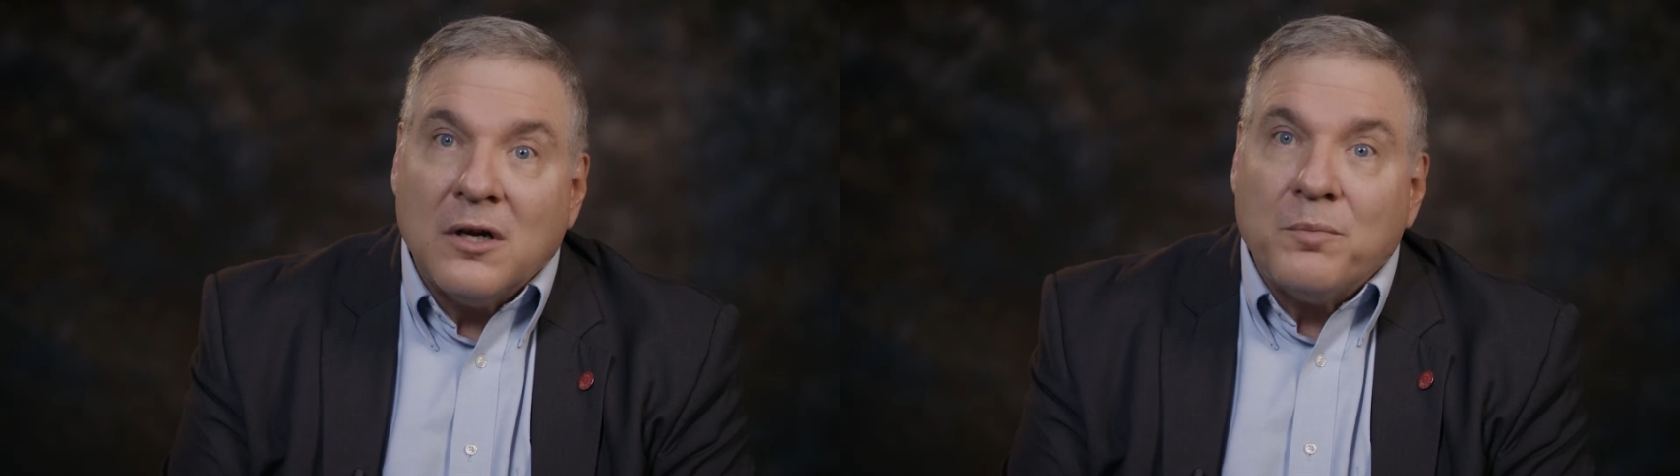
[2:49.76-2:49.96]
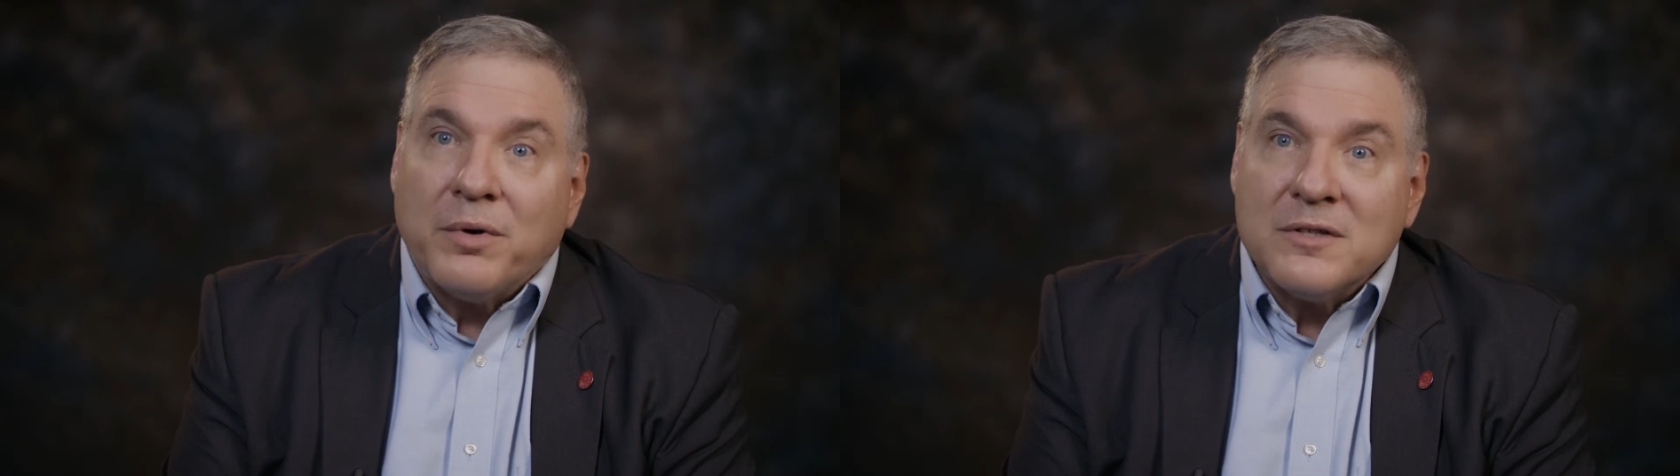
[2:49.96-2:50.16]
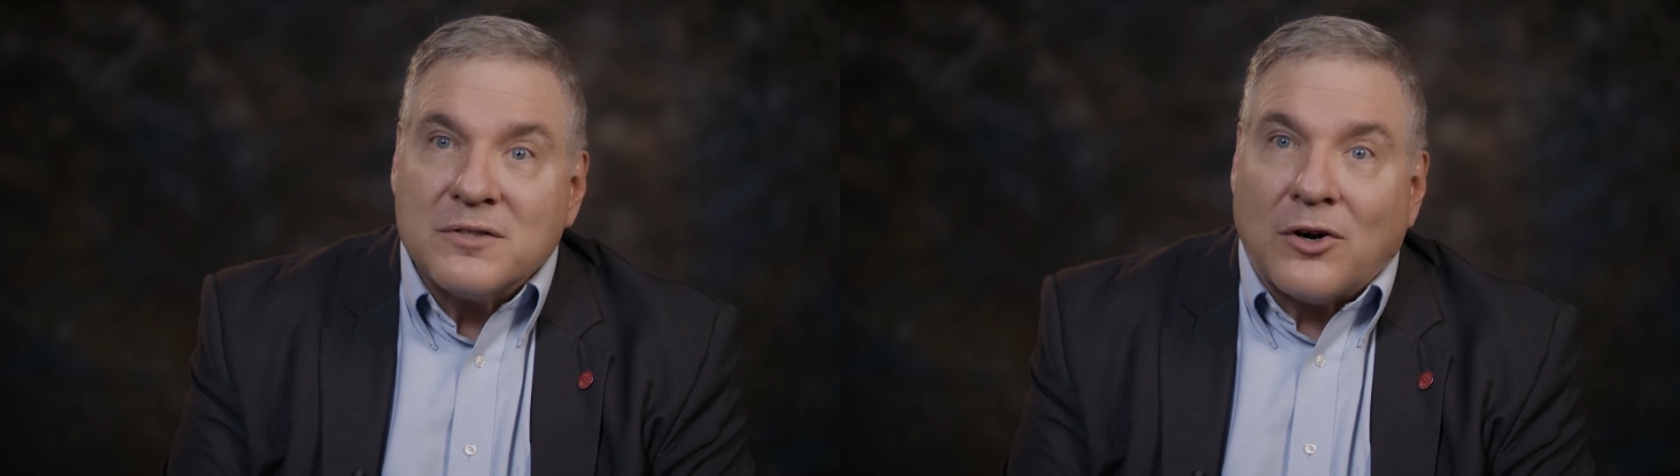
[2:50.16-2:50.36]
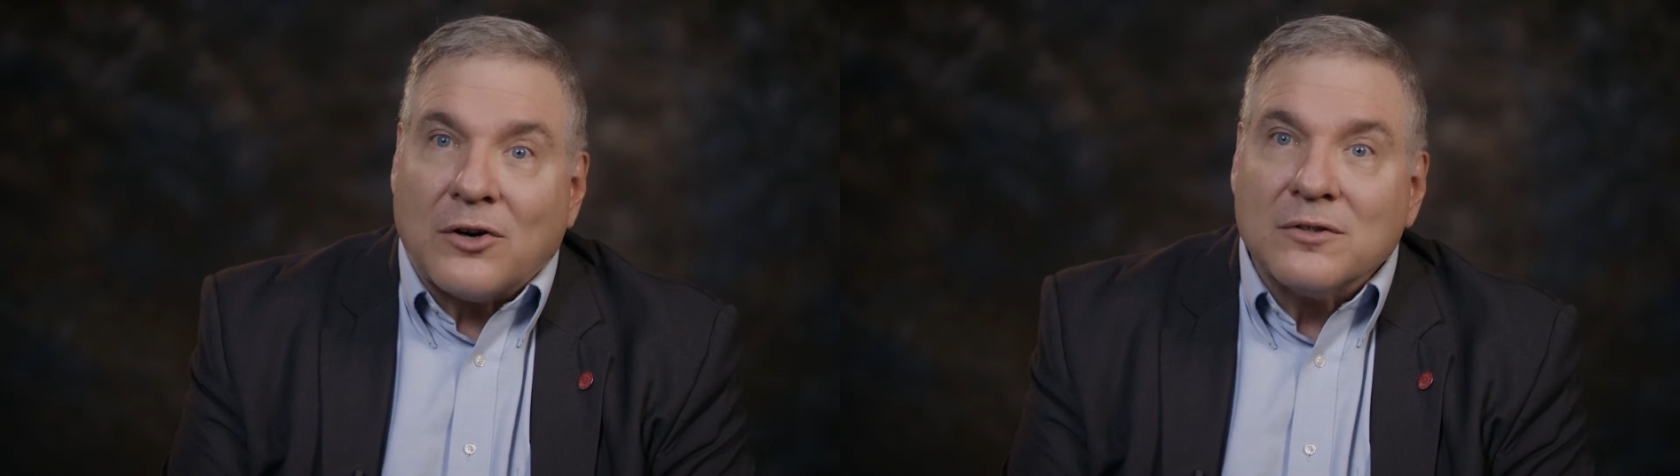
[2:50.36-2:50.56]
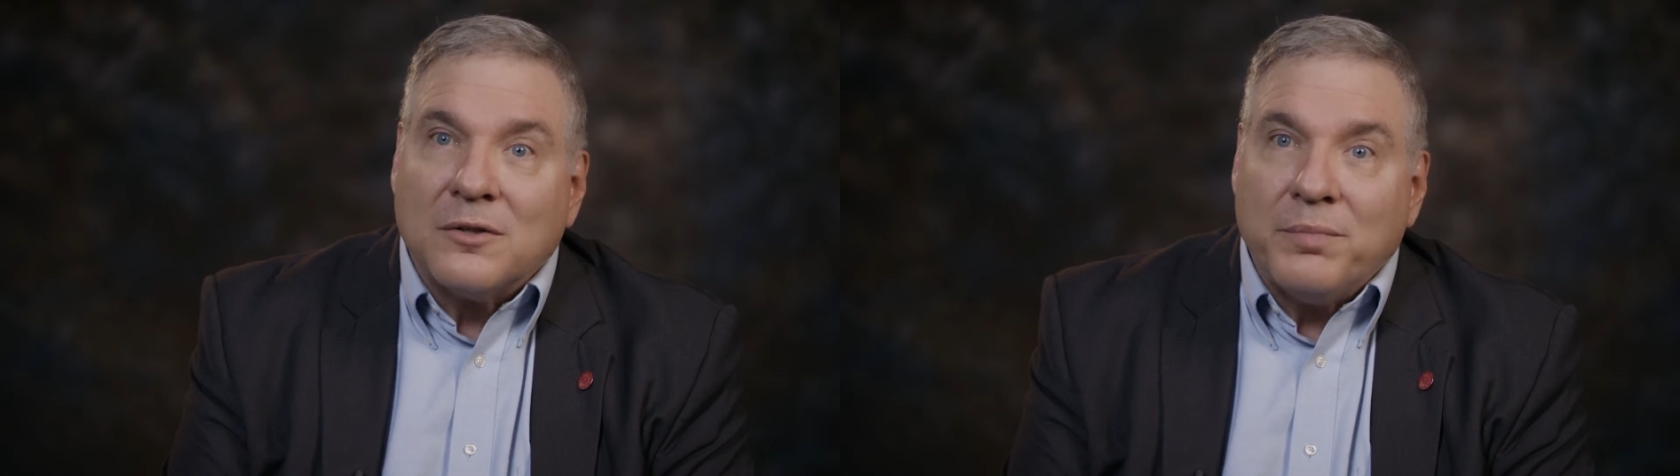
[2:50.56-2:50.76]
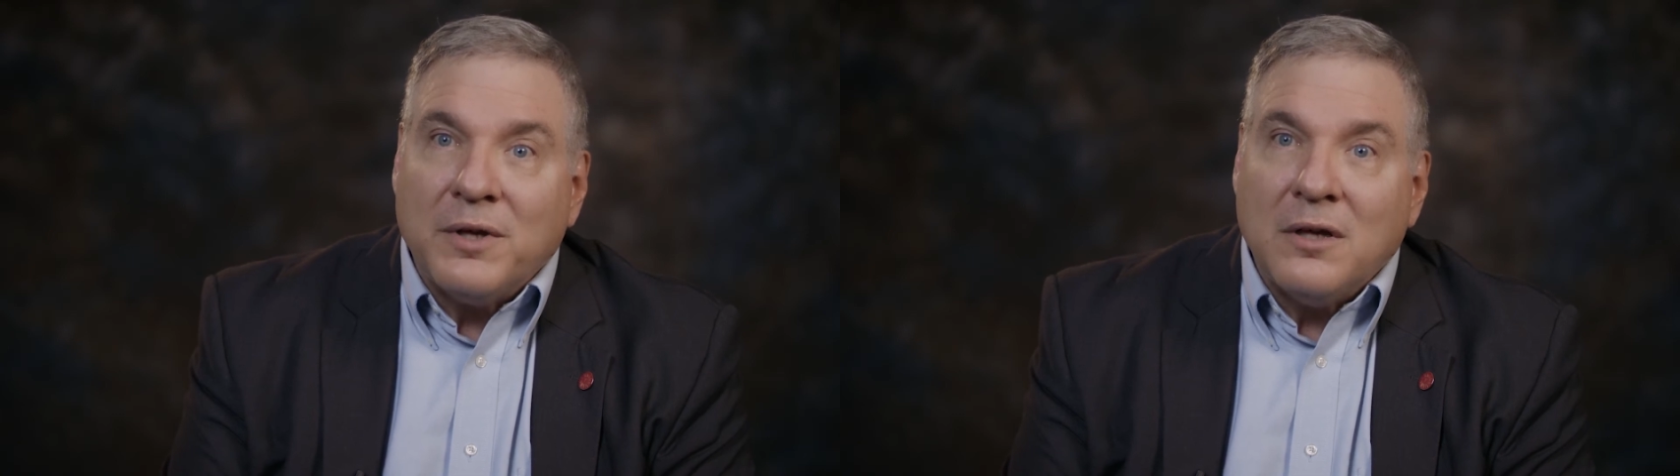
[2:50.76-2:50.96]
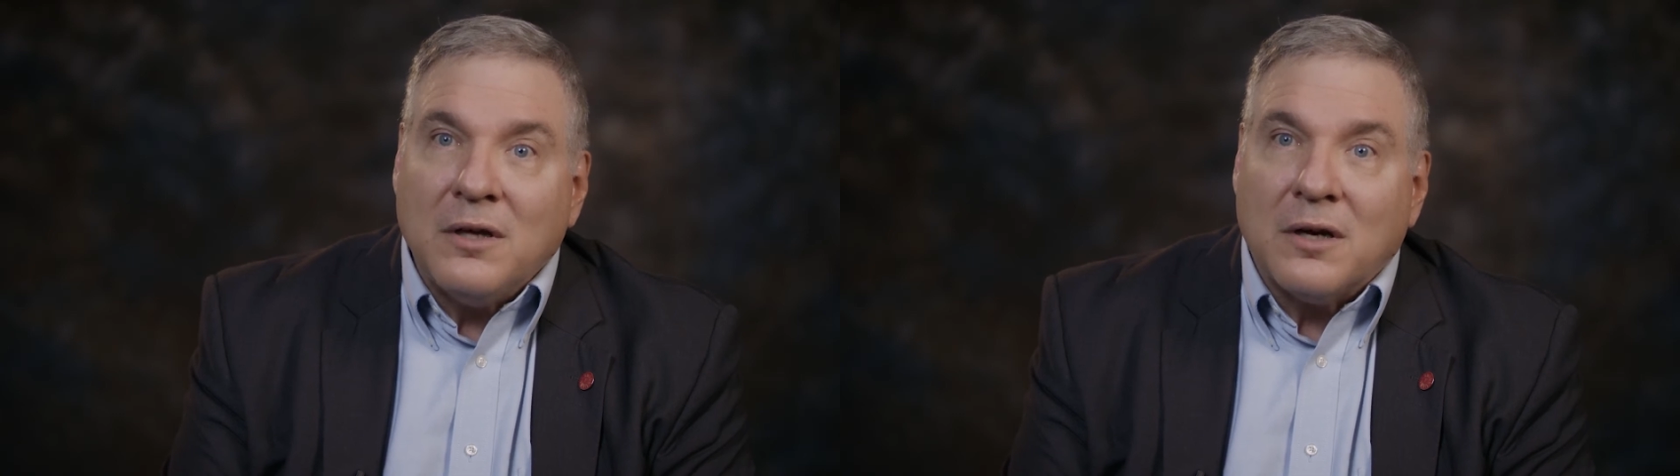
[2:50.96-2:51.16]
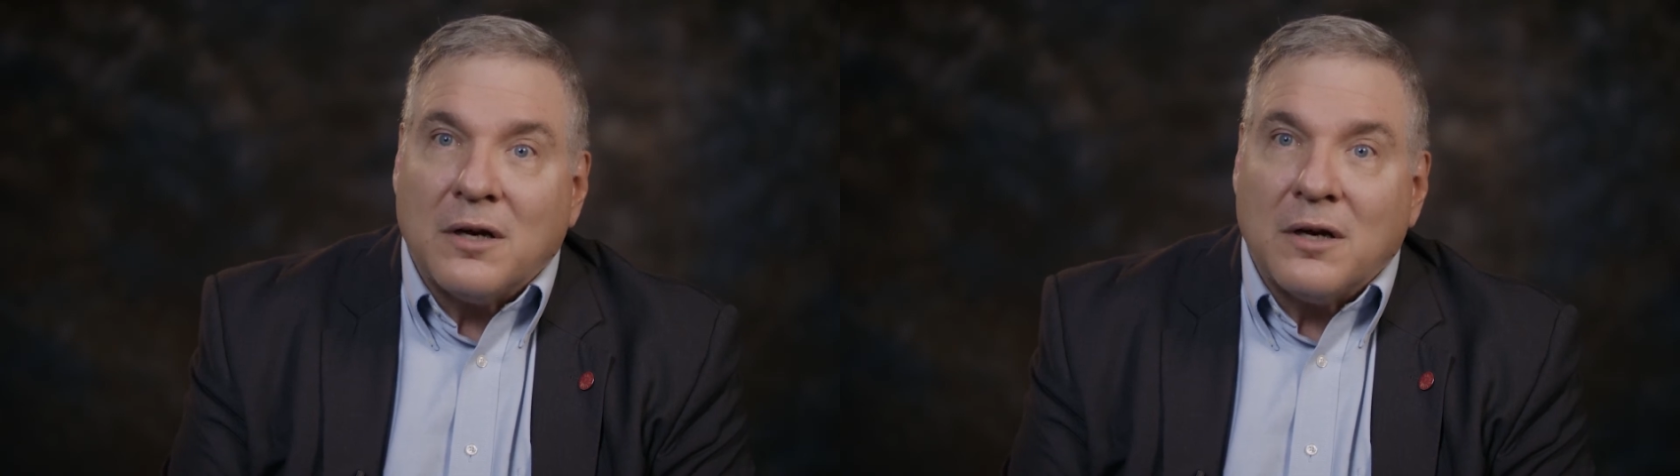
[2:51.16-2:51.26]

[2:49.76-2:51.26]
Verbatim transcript: but is called to be